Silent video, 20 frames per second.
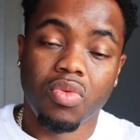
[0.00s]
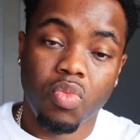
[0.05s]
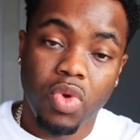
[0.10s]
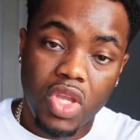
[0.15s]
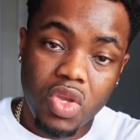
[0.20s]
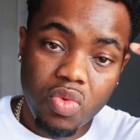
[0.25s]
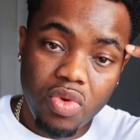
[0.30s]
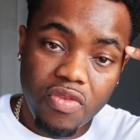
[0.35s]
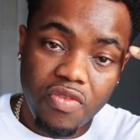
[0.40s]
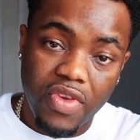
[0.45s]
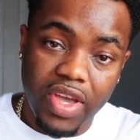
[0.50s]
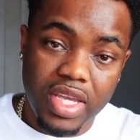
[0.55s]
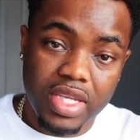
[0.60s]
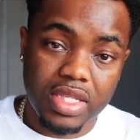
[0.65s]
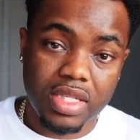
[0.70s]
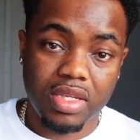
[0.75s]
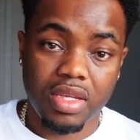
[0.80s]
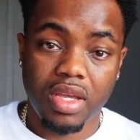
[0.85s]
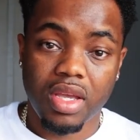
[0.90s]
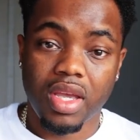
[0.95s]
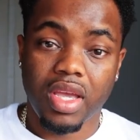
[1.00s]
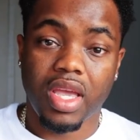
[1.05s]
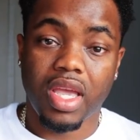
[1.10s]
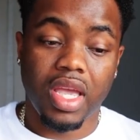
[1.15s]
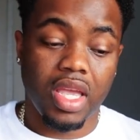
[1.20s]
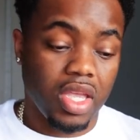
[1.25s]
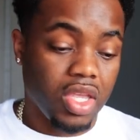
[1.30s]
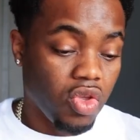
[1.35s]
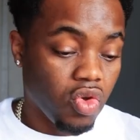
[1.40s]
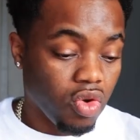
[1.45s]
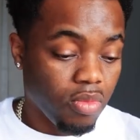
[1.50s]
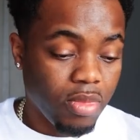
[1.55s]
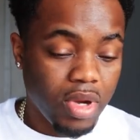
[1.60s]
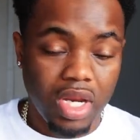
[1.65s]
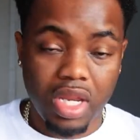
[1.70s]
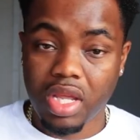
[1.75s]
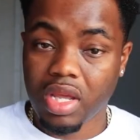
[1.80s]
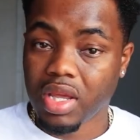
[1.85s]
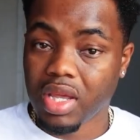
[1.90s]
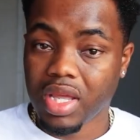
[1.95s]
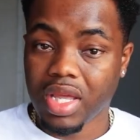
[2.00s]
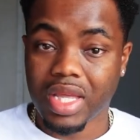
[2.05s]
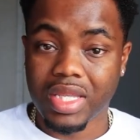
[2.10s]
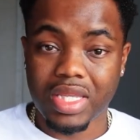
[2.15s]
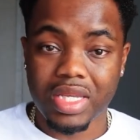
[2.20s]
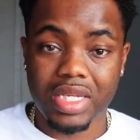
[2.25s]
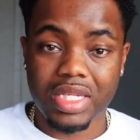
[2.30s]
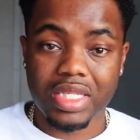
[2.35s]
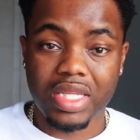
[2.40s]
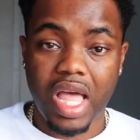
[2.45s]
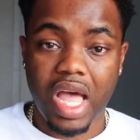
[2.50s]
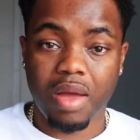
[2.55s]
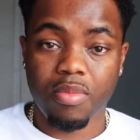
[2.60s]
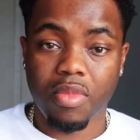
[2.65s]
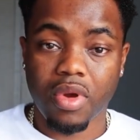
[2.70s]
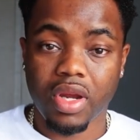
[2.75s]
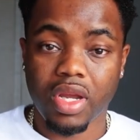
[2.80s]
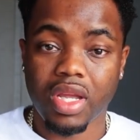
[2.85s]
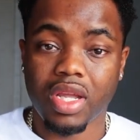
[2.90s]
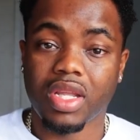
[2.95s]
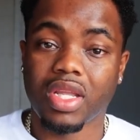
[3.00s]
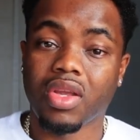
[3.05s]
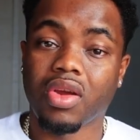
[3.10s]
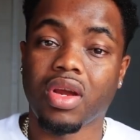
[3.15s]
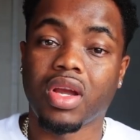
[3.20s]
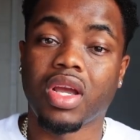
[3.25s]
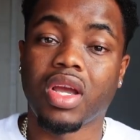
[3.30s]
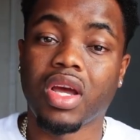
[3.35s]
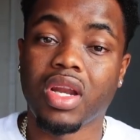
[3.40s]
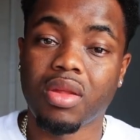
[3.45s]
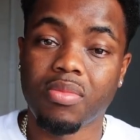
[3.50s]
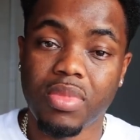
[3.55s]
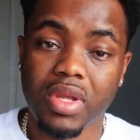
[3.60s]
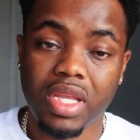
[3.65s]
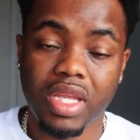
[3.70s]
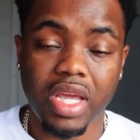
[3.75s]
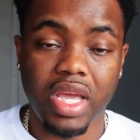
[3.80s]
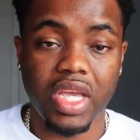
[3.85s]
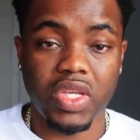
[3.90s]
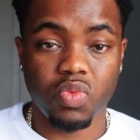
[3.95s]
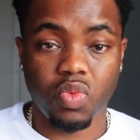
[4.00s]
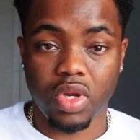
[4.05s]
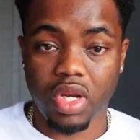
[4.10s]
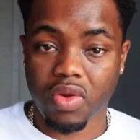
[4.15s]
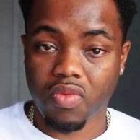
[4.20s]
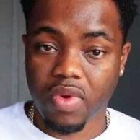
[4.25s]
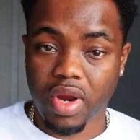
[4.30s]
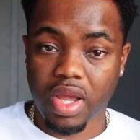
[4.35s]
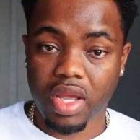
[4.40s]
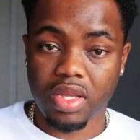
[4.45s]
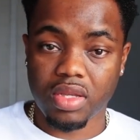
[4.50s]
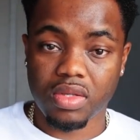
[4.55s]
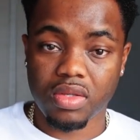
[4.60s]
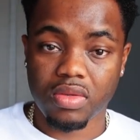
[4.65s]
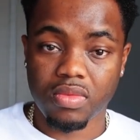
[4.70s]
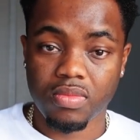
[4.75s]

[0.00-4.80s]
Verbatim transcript: When you invest your money into the stock market, there are going to be days when it rains.